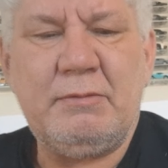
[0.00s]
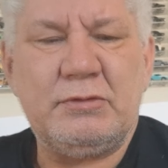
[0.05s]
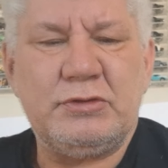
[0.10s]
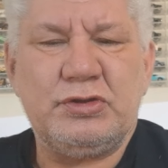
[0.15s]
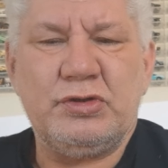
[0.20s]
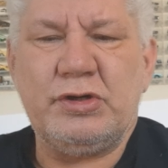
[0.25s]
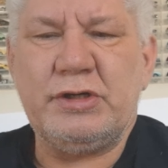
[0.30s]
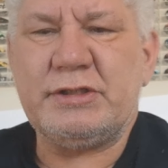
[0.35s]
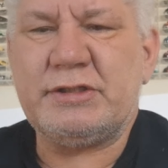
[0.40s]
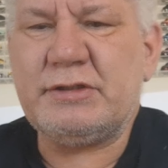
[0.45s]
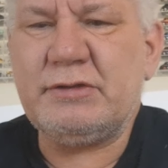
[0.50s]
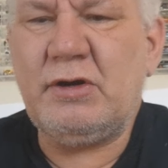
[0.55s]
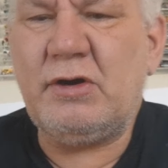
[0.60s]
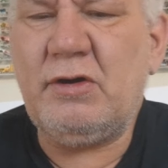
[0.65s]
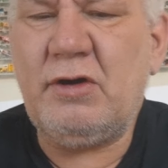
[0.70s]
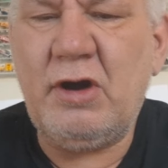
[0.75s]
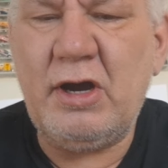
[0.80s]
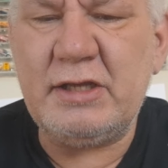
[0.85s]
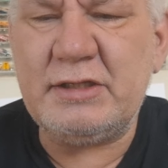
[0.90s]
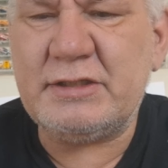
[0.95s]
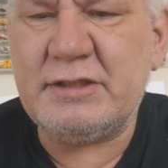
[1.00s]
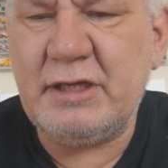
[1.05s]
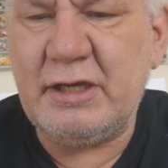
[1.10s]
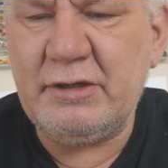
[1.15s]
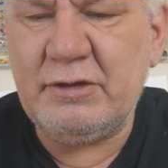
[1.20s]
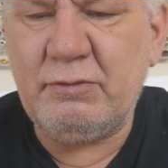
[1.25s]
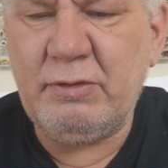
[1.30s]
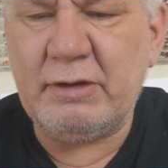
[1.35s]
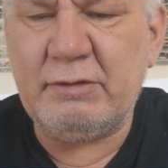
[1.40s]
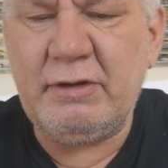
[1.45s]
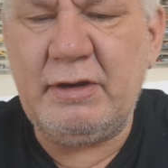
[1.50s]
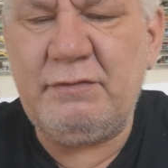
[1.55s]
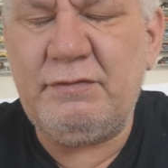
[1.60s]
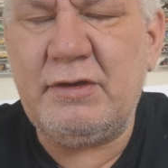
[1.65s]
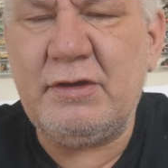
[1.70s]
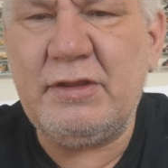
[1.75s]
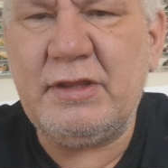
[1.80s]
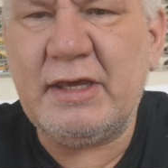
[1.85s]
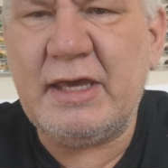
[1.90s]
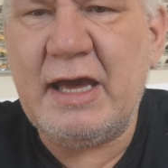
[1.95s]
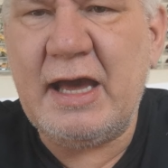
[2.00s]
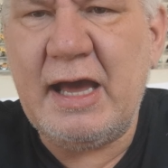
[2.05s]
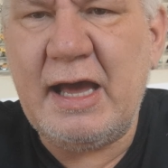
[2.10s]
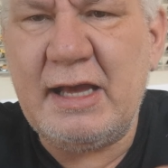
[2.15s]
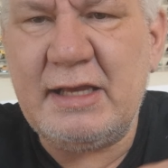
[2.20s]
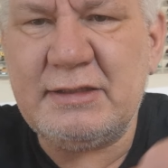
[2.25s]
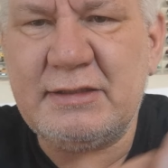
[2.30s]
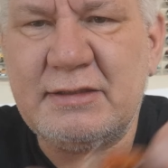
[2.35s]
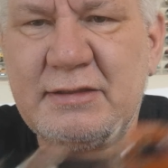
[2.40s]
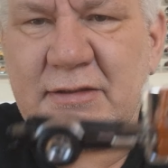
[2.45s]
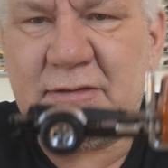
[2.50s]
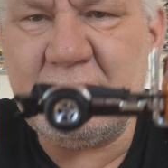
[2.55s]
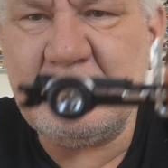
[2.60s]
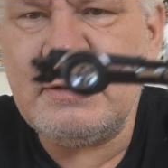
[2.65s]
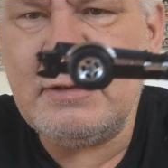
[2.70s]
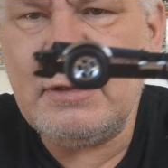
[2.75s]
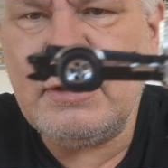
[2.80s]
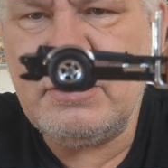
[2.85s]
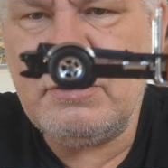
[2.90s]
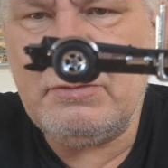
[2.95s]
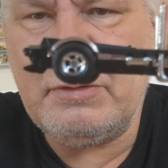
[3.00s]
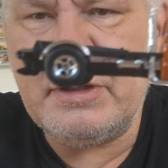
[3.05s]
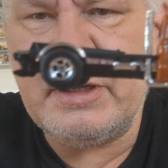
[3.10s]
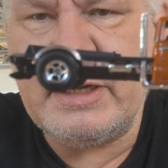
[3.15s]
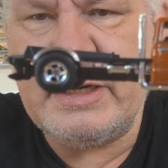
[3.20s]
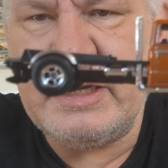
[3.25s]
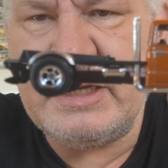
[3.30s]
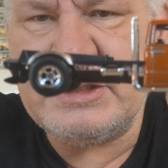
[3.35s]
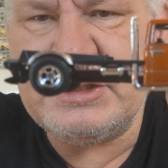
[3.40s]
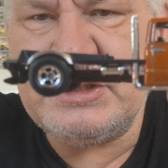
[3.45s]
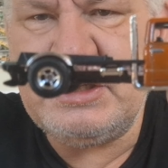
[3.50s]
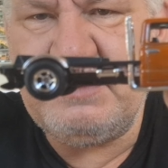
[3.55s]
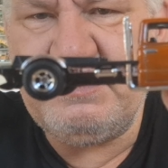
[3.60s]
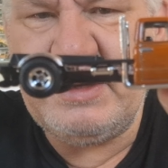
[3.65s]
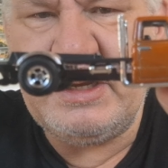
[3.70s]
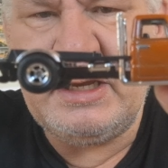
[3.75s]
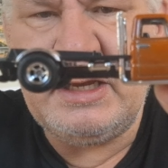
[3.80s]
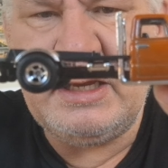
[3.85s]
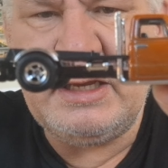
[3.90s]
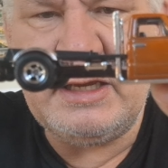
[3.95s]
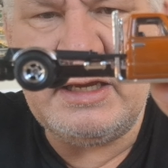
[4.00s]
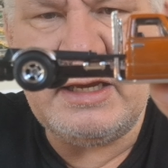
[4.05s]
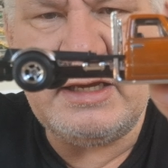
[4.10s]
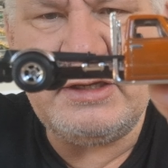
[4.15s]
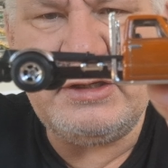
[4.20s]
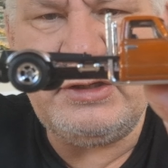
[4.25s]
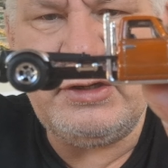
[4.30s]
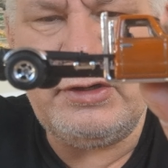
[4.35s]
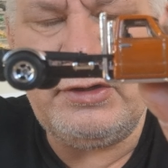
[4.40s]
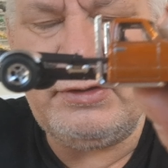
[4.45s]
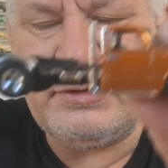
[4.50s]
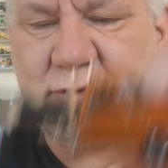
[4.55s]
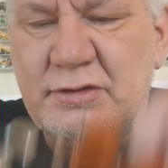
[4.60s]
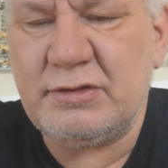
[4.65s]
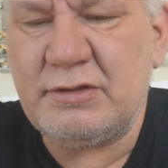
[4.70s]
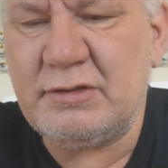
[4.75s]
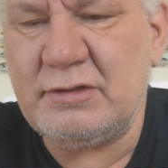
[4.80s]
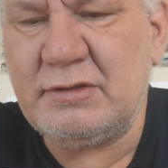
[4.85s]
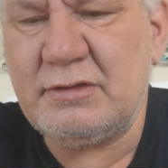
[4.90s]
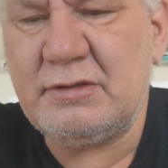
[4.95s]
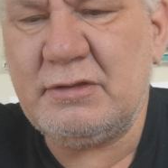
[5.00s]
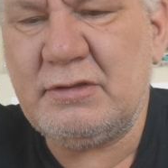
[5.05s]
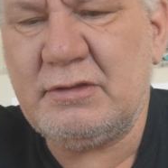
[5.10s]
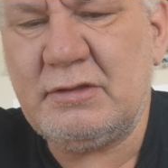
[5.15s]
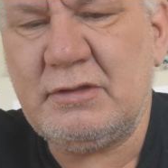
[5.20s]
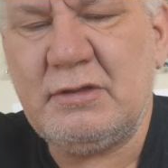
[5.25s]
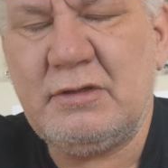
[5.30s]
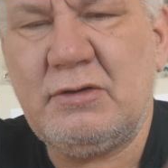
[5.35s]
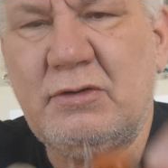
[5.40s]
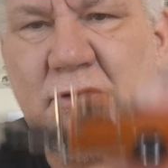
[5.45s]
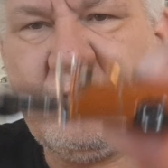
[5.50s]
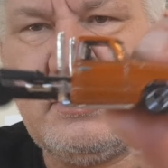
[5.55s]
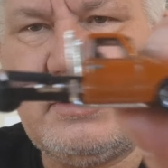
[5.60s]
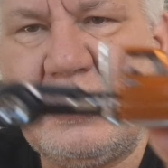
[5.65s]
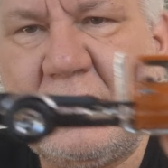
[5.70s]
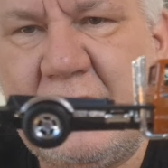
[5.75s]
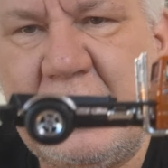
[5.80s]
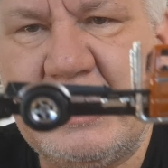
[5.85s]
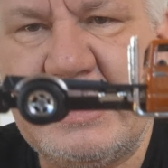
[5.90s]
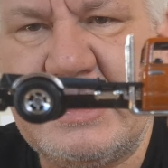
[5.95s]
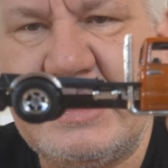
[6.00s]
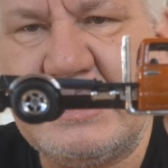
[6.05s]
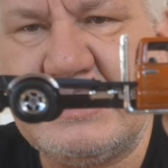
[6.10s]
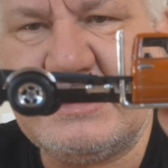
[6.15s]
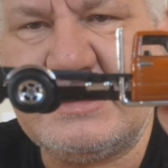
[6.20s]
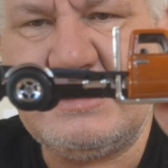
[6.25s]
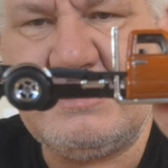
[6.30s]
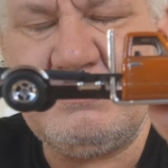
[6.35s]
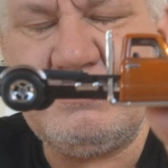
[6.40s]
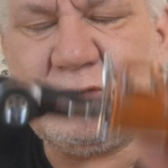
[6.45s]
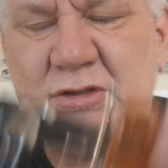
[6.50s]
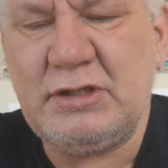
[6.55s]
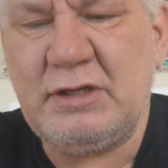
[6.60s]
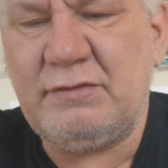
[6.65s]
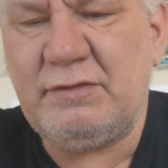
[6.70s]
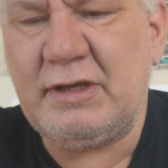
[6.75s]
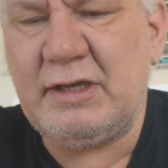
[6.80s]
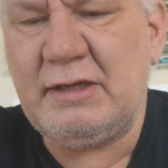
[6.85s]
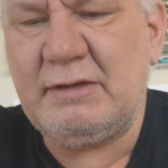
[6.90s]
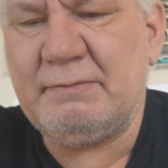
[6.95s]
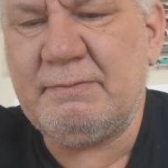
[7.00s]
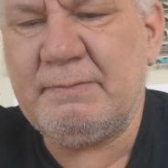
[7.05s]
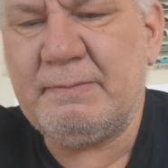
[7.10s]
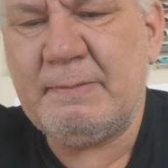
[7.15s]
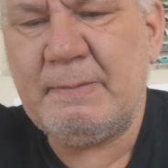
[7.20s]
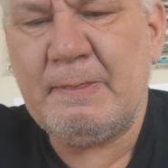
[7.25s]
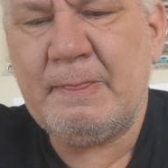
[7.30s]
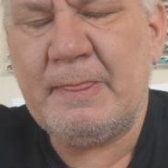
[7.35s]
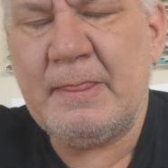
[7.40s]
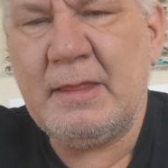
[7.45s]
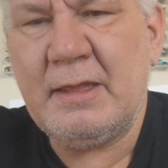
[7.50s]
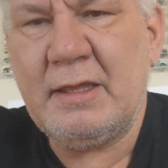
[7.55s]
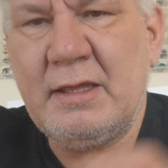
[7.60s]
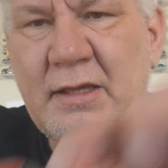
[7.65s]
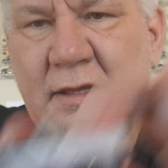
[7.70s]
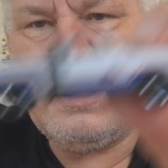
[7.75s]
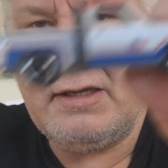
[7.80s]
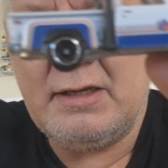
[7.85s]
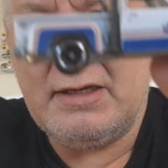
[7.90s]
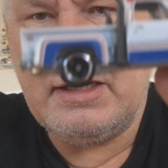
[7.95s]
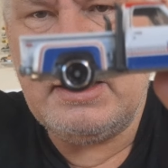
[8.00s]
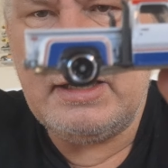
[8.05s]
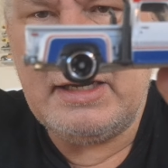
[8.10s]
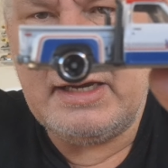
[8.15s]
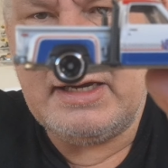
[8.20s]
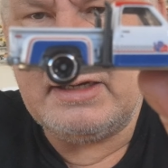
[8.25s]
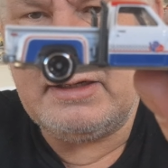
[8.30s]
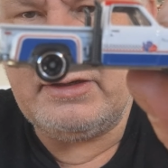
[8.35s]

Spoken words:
Choice. Alright, so quick review of the cars. We got our Chevy Ute, or our custom Chevy, our